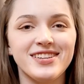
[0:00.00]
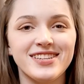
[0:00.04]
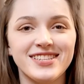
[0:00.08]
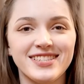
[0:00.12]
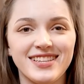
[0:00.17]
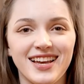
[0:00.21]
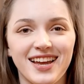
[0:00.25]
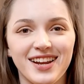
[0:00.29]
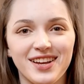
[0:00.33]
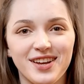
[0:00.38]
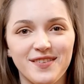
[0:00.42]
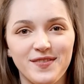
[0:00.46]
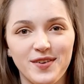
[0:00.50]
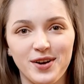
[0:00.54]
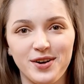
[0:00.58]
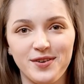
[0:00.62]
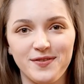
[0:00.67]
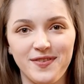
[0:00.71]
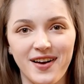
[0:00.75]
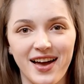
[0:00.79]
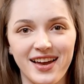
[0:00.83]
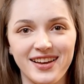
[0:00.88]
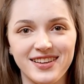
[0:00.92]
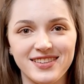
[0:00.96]
the aesthetic of your
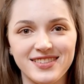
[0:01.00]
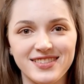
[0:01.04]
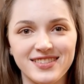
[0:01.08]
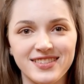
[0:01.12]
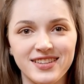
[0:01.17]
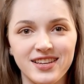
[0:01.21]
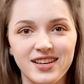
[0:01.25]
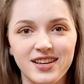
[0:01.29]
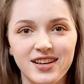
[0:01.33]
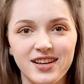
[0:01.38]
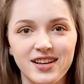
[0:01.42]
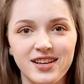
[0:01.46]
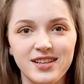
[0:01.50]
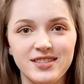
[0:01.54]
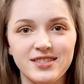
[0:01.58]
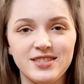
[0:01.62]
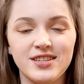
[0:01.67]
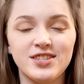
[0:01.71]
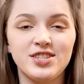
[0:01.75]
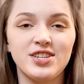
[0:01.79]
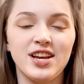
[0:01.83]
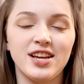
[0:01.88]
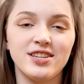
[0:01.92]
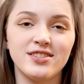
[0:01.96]
device.
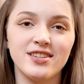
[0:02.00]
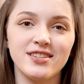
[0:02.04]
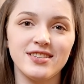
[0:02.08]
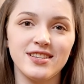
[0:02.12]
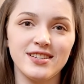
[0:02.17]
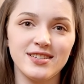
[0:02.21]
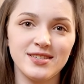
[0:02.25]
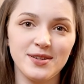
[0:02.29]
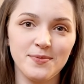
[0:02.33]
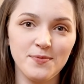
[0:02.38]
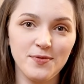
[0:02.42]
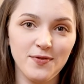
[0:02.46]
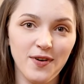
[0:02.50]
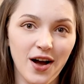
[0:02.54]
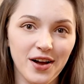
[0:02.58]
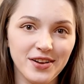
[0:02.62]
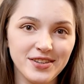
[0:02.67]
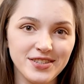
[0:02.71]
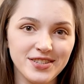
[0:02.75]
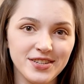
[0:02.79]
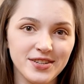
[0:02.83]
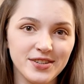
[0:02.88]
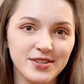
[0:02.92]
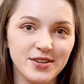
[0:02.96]
To change the system
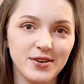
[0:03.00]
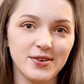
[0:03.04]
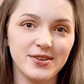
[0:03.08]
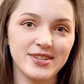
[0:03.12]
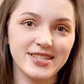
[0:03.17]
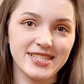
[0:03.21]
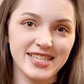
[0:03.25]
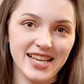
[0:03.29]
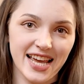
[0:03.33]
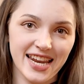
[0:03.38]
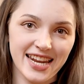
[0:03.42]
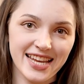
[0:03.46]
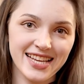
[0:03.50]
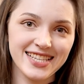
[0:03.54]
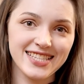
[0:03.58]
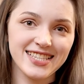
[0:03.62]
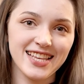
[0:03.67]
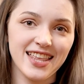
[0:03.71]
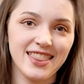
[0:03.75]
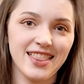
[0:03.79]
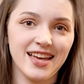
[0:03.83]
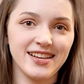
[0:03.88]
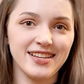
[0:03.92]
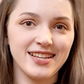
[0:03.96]
font, go to
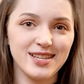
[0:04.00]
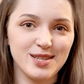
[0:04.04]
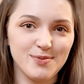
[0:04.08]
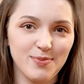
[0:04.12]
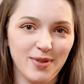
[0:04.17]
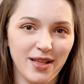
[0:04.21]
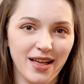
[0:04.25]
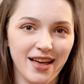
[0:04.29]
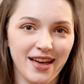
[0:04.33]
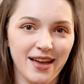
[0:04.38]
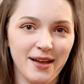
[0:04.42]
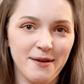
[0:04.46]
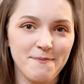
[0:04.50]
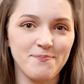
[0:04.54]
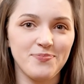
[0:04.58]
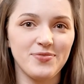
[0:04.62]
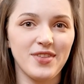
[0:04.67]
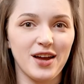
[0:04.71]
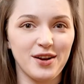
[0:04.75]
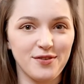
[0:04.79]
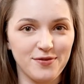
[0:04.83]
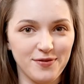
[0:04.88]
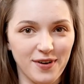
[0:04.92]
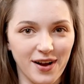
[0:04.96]
Settings, then Display,
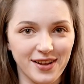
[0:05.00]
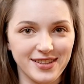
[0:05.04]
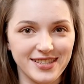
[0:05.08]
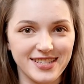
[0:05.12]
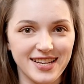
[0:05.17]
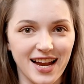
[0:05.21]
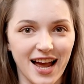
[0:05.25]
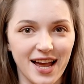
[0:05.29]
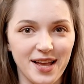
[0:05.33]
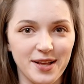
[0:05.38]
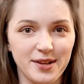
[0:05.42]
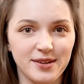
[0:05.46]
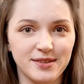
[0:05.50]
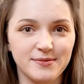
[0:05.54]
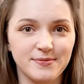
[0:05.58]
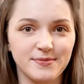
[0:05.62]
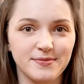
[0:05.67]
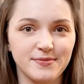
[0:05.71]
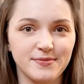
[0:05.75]
then Font Style.